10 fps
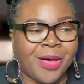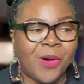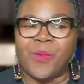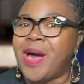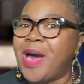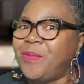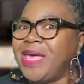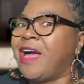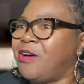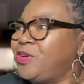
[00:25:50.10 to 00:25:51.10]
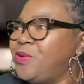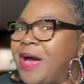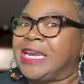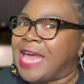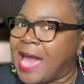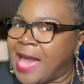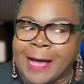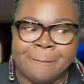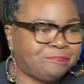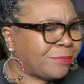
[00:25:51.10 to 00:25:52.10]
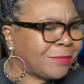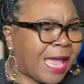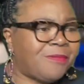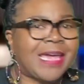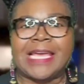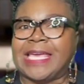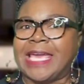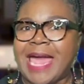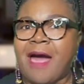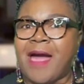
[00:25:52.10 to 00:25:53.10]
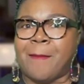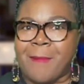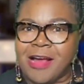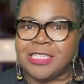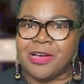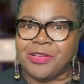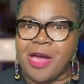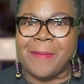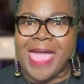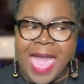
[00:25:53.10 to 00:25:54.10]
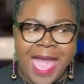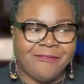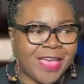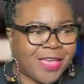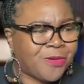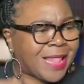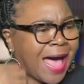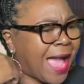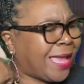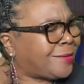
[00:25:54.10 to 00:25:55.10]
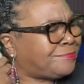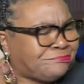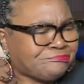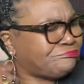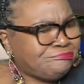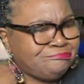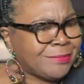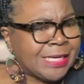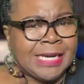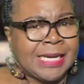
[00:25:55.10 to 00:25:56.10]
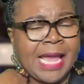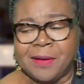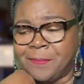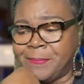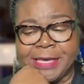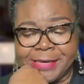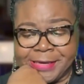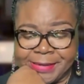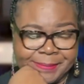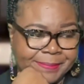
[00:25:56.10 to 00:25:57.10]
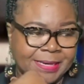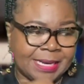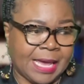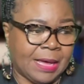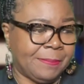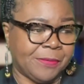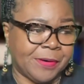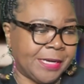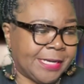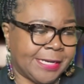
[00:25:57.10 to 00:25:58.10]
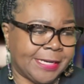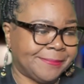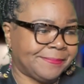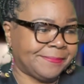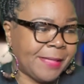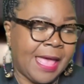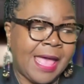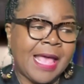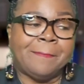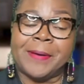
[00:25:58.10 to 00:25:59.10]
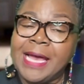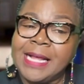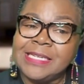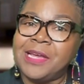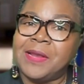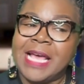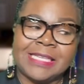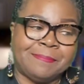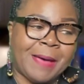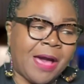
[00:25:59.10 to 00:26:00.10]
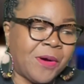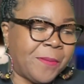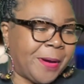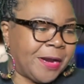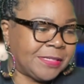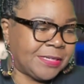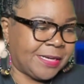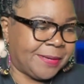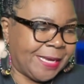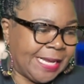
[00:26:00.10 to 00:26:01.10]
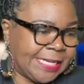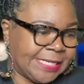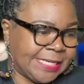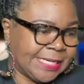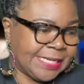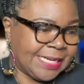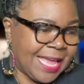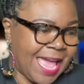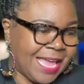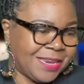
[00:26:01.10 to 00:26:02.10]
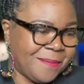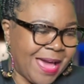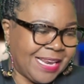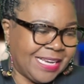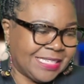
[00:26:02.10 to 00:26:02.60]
What we gonna do or not? They ready to get out and march on your behalf and you lying? It ain't gonna be good. It ain't gonna be real good. But, that's my own personal opinion. Ain't nobody in